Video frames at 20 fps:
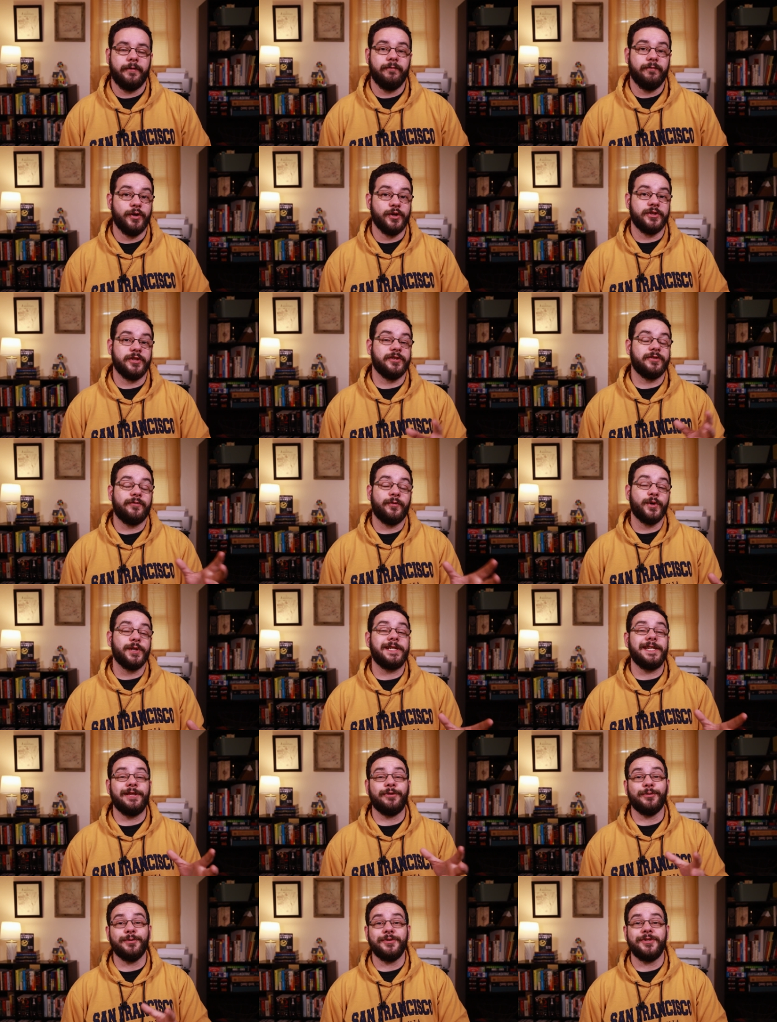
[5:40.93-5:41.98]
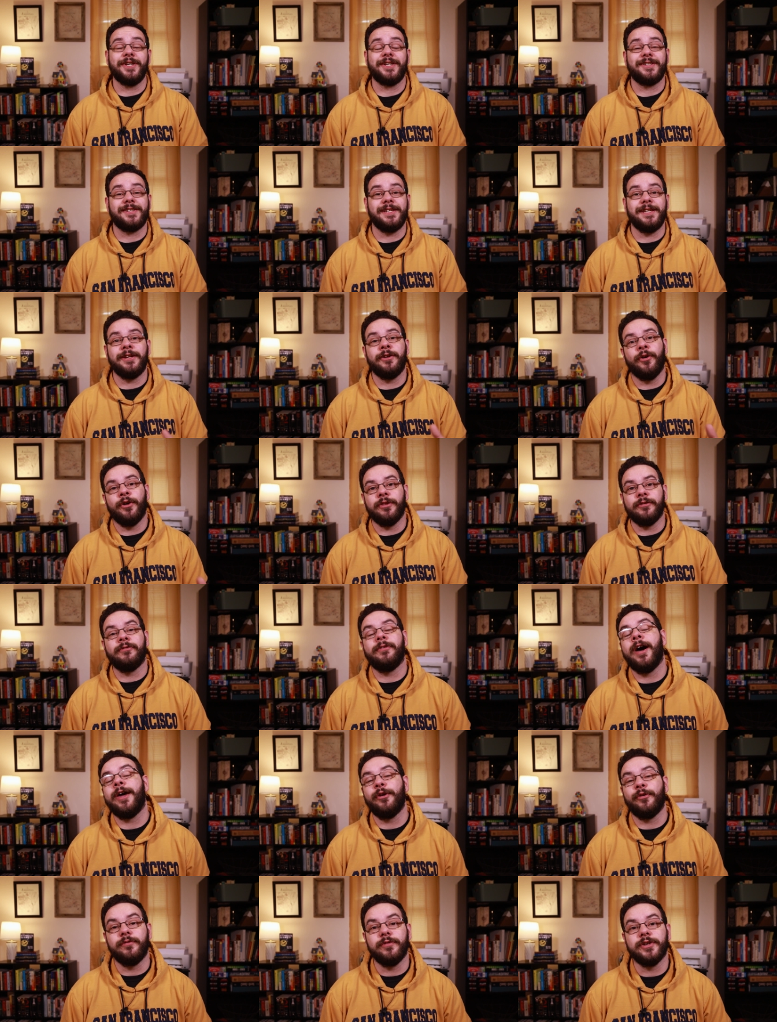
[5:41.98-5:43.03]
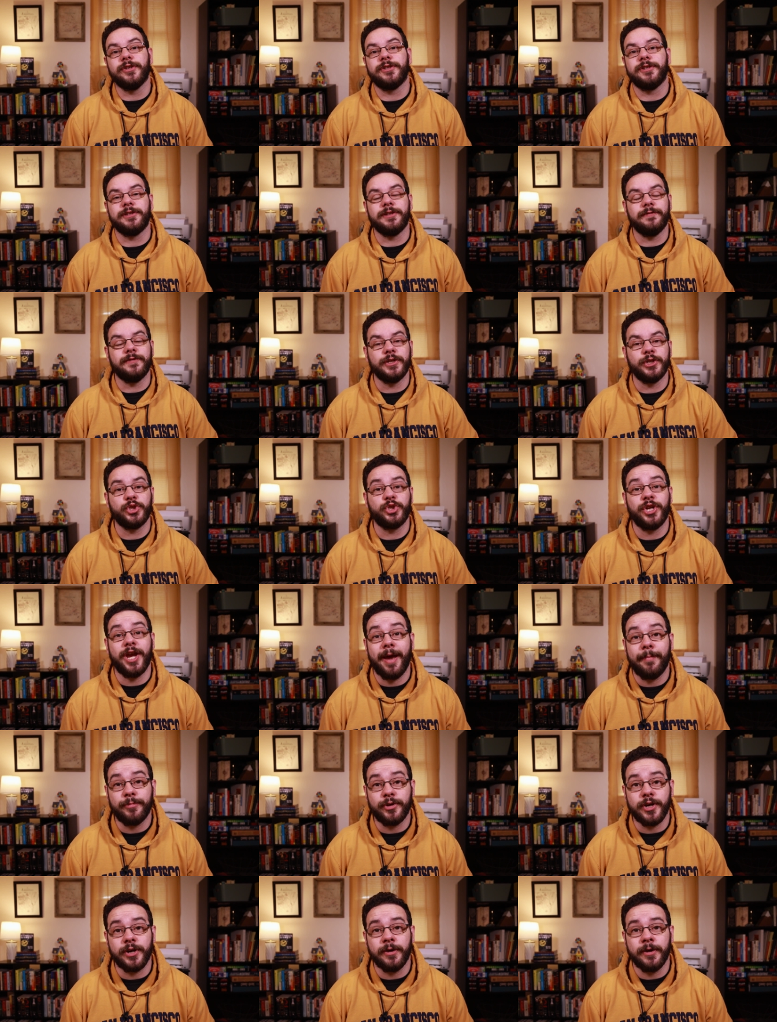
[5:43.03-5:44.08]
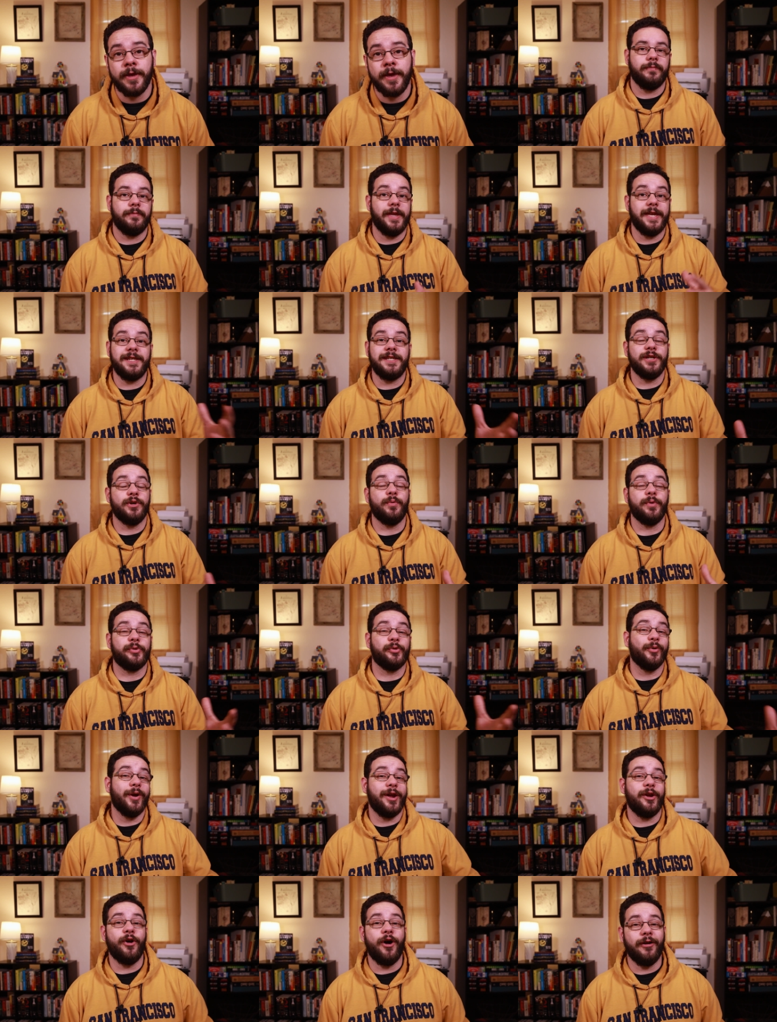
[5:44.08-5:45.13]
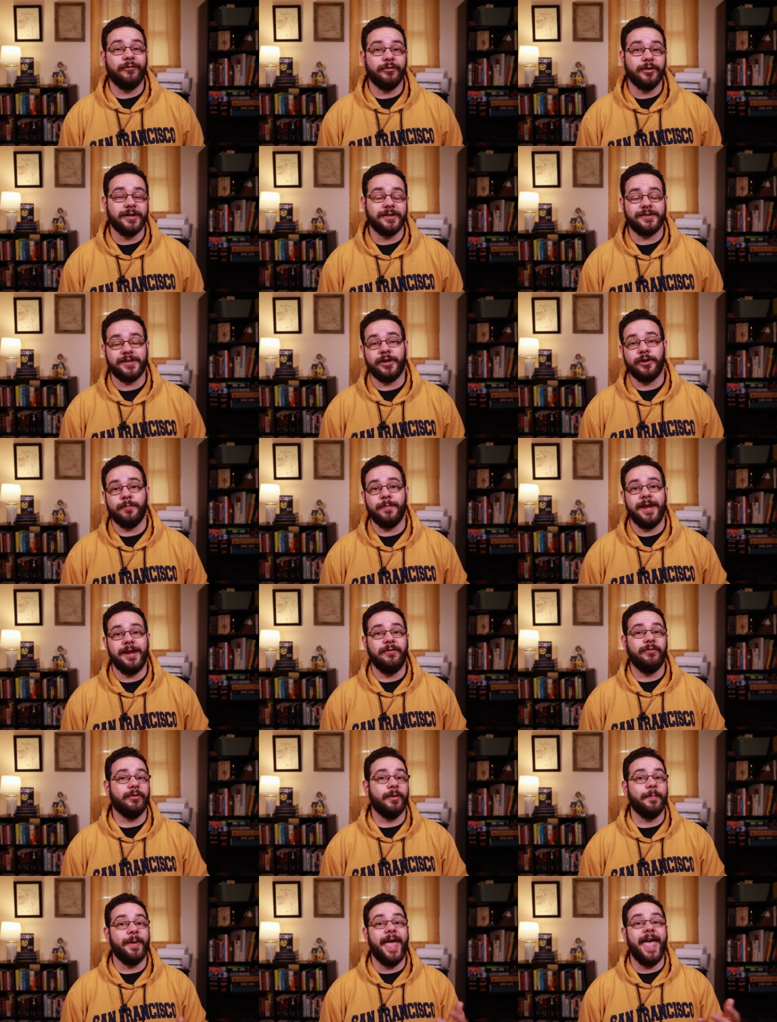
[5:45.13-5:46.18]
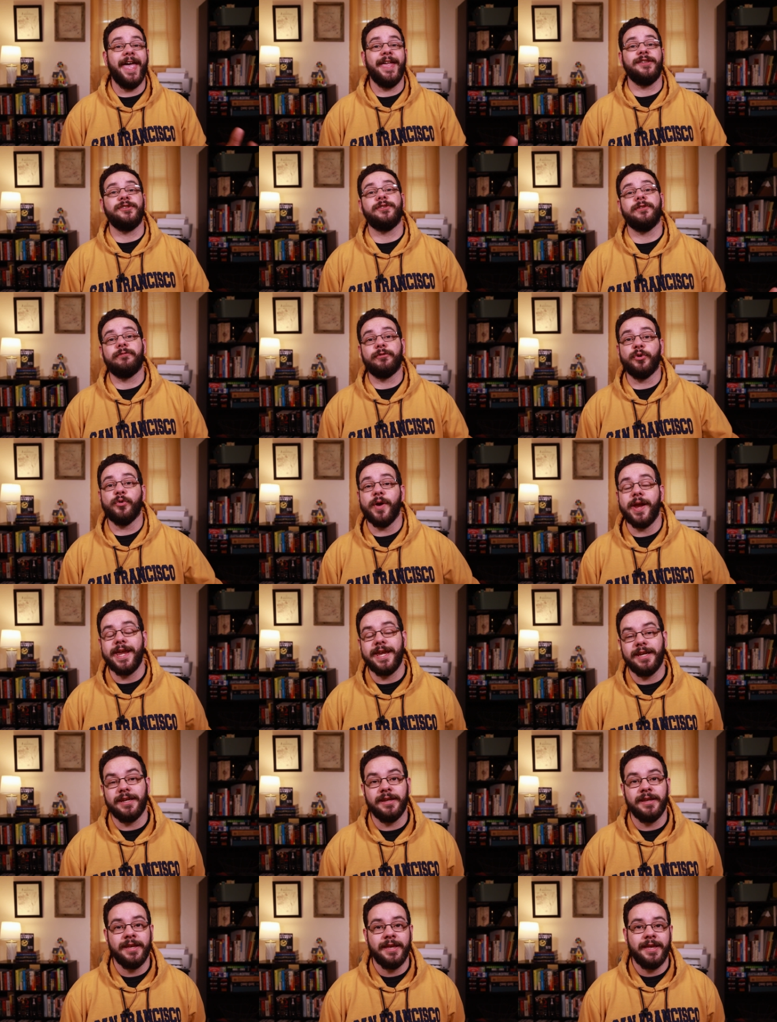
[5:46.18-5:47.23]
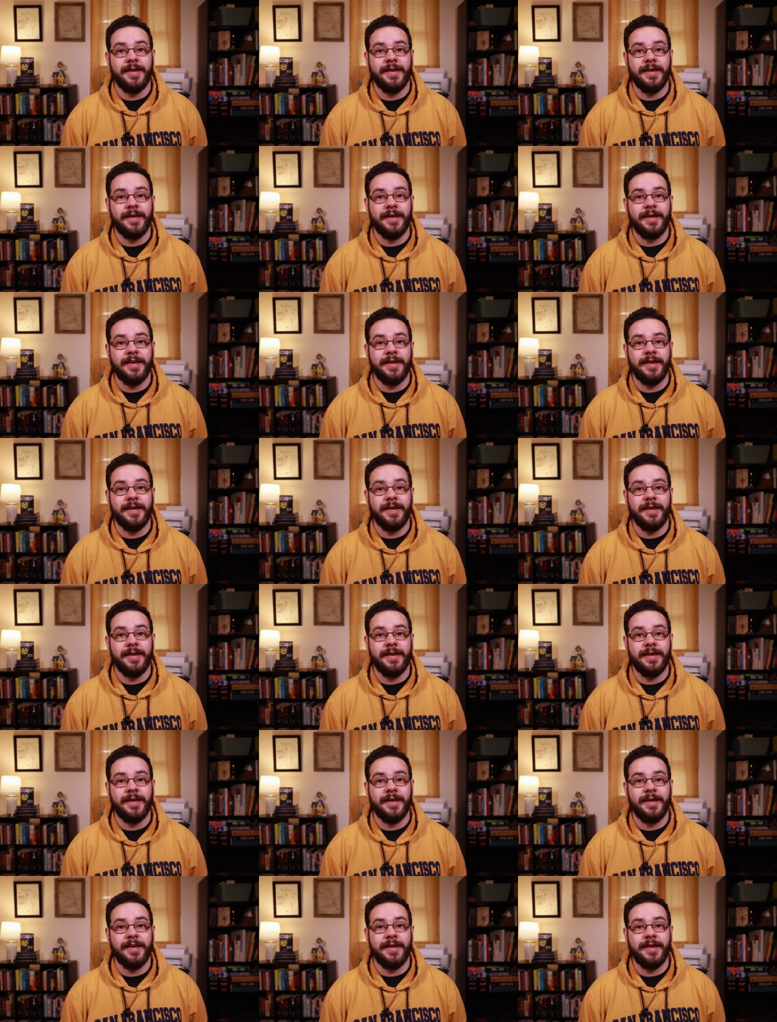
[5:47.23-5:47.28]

Verses 14 through 16 are the final verses of this chapter. They deal with grain offerings that are made from heads of grain